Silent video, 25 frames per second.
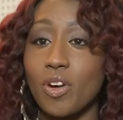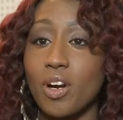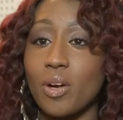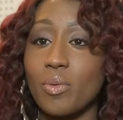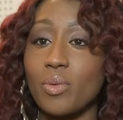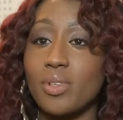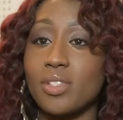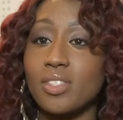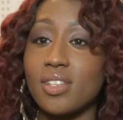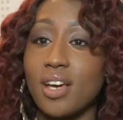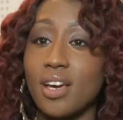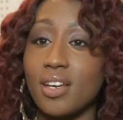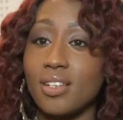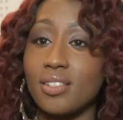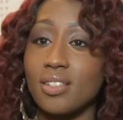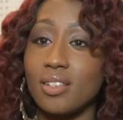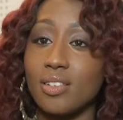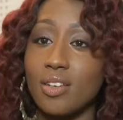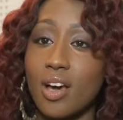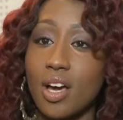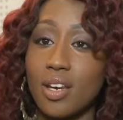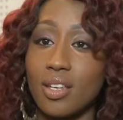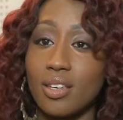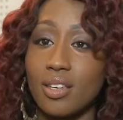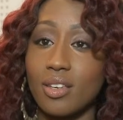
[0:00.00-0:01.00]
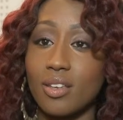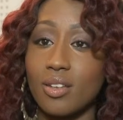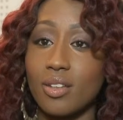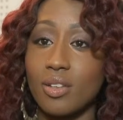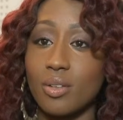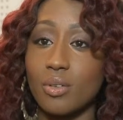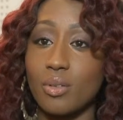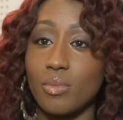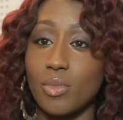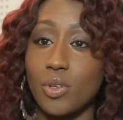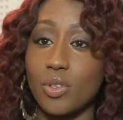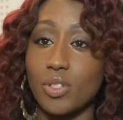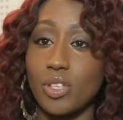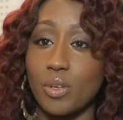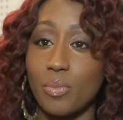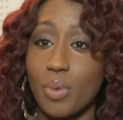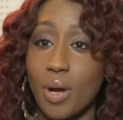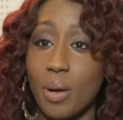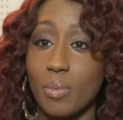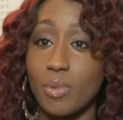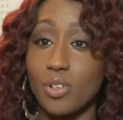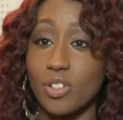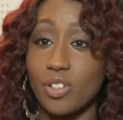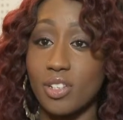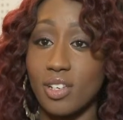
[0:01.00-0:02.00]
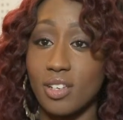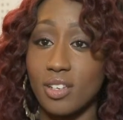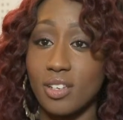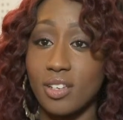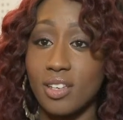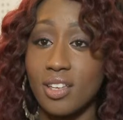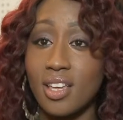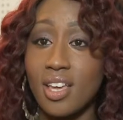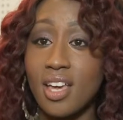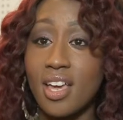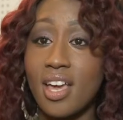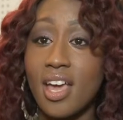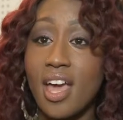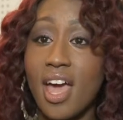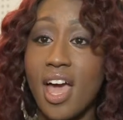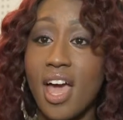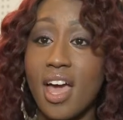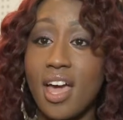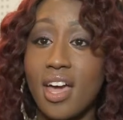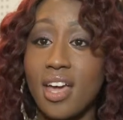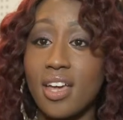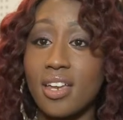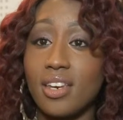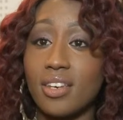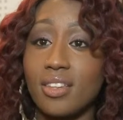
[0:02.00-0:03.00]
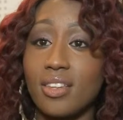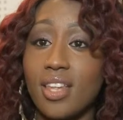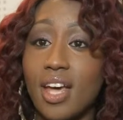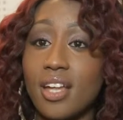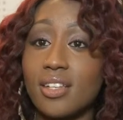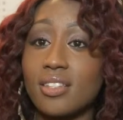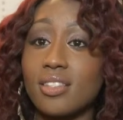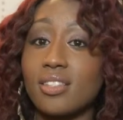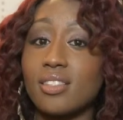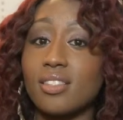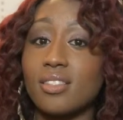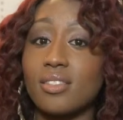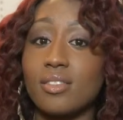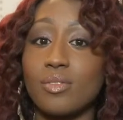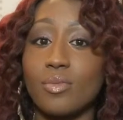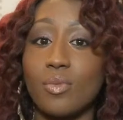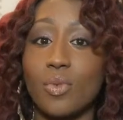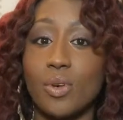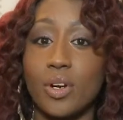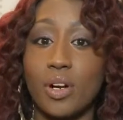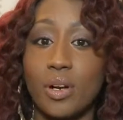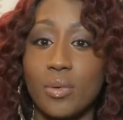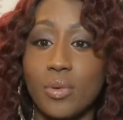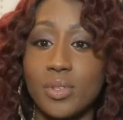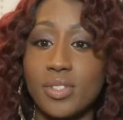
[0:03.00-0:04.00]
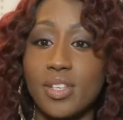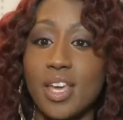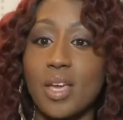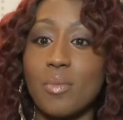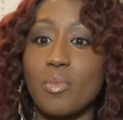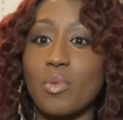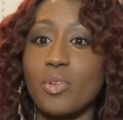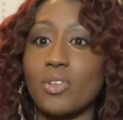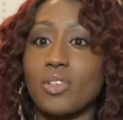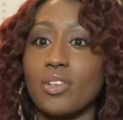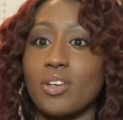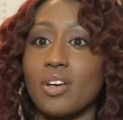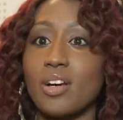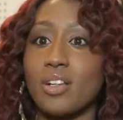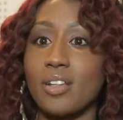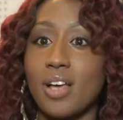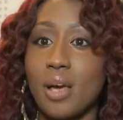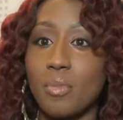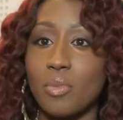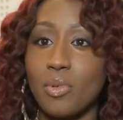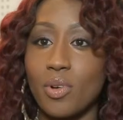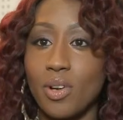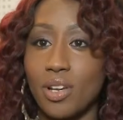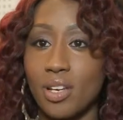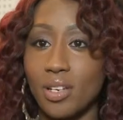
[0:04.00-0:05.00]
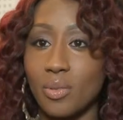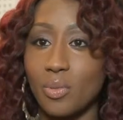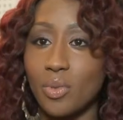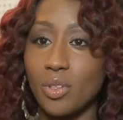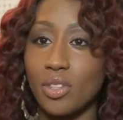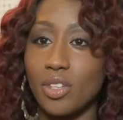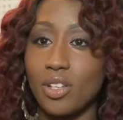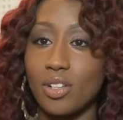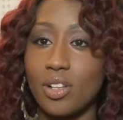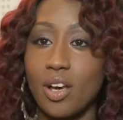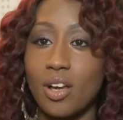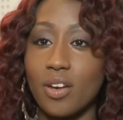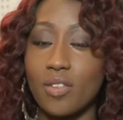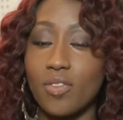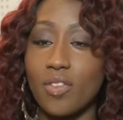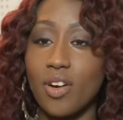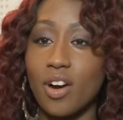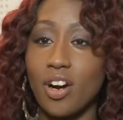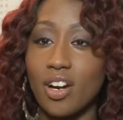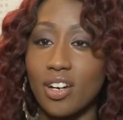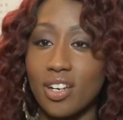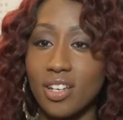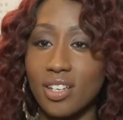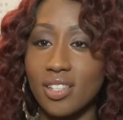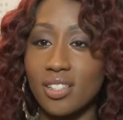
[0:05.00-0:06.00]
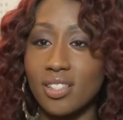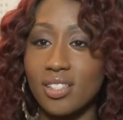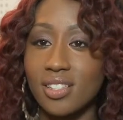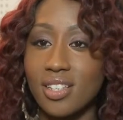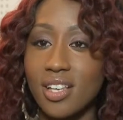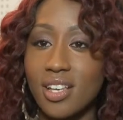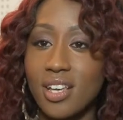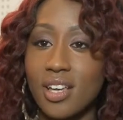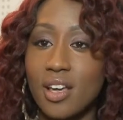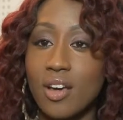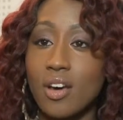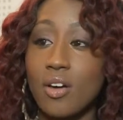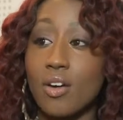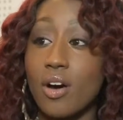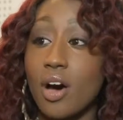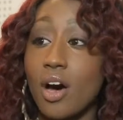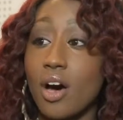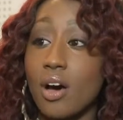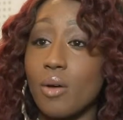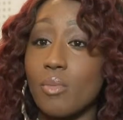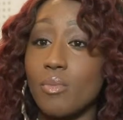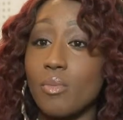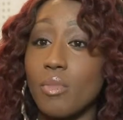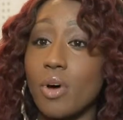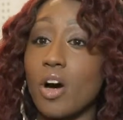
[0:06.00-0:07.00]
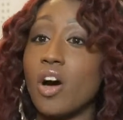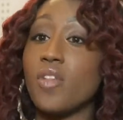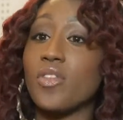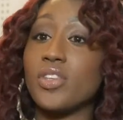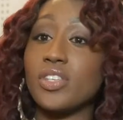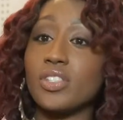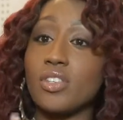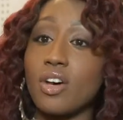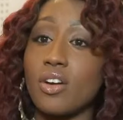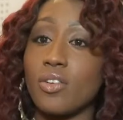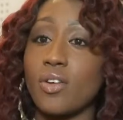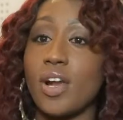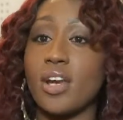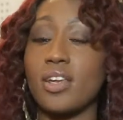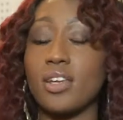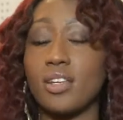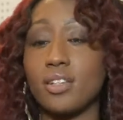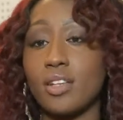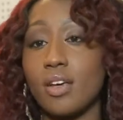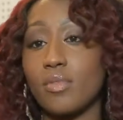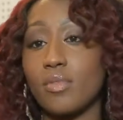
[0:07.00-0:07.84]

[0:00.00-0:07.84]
I was signed to Notting Hill Music Publishing, and that's where I was able to collaborate with a lot of artists on the songwriting